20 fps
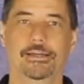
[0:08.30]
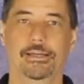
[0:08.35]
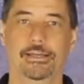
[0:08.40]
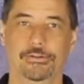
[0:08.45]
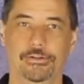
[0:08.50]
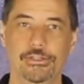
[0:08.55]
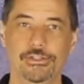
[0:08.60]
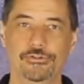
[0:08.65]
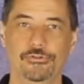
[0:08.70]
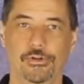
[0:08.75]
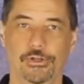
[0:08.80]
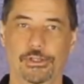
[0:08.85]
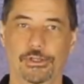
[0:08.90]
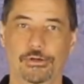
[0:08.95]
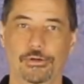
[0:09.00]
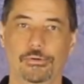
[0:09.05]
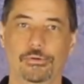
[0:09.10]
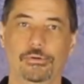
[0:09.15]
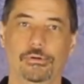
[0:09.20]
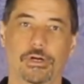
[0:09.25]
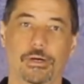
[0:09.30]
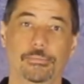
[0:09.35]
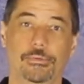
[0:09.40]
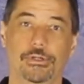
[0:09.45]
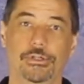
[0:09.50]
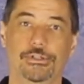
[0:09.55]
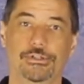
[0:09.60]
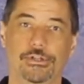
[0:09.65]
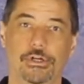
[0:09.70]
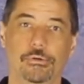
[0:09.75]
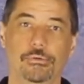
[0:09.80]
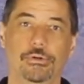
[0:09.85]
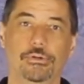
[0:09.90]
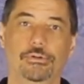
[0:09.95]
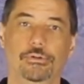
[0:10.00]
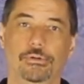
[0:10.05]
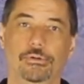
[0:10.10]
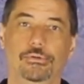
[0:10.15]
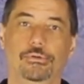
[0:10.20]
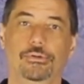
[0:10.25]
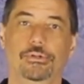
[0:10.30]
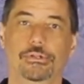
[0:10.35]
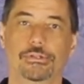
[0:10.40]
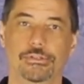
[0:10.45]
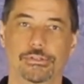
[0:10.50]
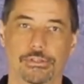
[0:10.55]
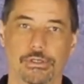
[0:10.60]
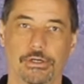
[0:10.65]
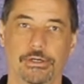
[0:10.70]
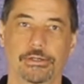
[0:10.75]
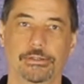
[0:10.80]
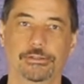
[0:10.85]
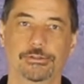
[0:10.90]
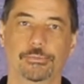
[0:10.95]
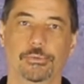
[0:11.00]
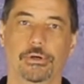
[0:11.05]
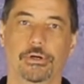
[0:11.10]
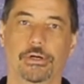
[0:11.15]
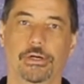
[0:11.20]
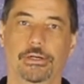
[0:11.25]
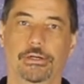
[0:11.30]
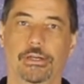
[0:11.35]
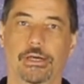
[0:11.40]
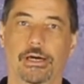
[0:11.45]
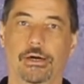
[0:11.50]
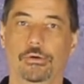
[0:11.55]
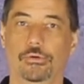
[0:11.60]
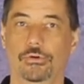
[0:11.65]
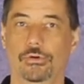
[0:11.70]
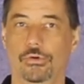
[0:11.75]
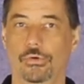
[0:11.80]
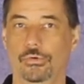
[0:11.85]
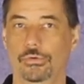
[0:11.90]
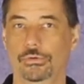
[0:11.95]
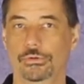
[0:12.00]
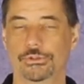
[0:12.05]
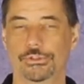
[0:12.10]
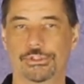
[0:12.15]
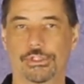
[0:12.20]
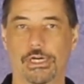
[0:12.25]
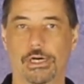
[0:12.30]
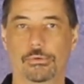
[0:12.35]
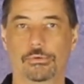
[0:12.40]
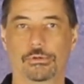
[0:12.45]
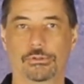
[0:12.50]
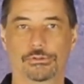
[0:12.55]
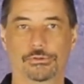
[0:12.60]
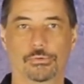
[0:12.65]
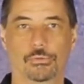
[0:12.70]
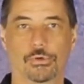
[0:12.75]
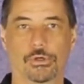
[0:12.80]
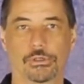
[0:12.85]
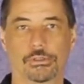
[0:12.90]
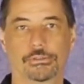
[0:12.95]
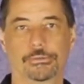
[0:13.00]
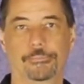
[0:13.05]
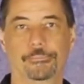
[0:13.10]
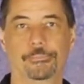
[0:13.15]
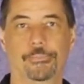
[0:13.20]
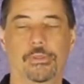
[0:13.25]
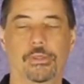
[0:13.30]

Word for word: In this video, I'm going to share with you the science behind how cold showers work.